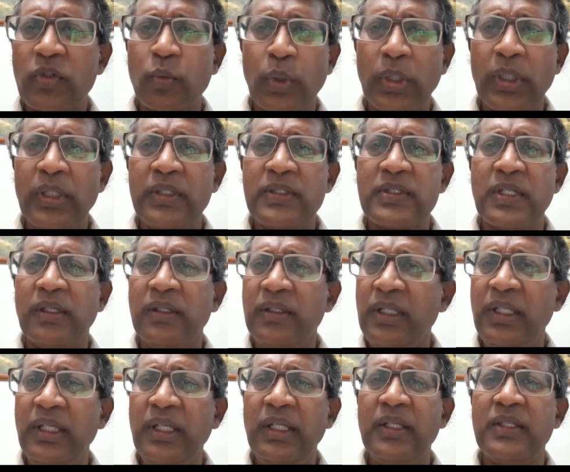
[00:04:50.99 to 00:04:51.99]
words, and
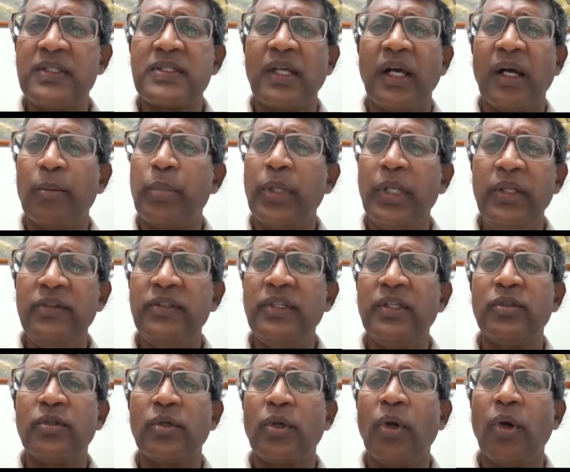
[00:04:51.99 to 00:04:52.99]
deeds are pleasing
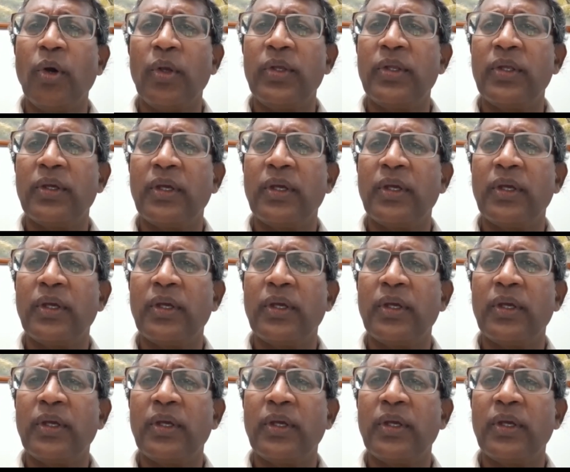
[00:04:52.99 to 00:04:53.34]
to God.